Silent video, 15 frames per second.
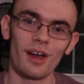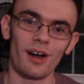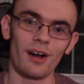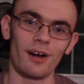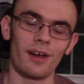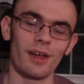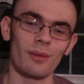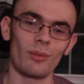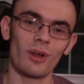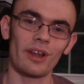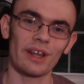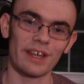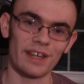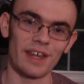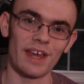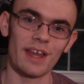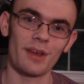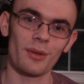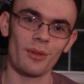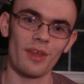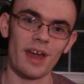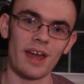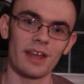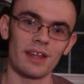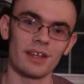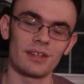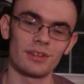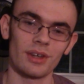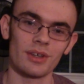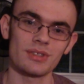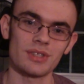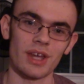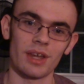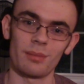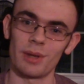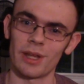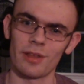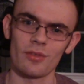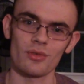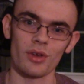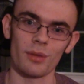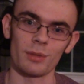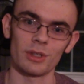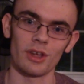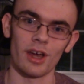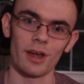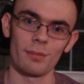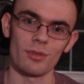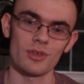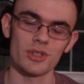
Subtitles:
And while I can handle that, it does get a bit extreme at times,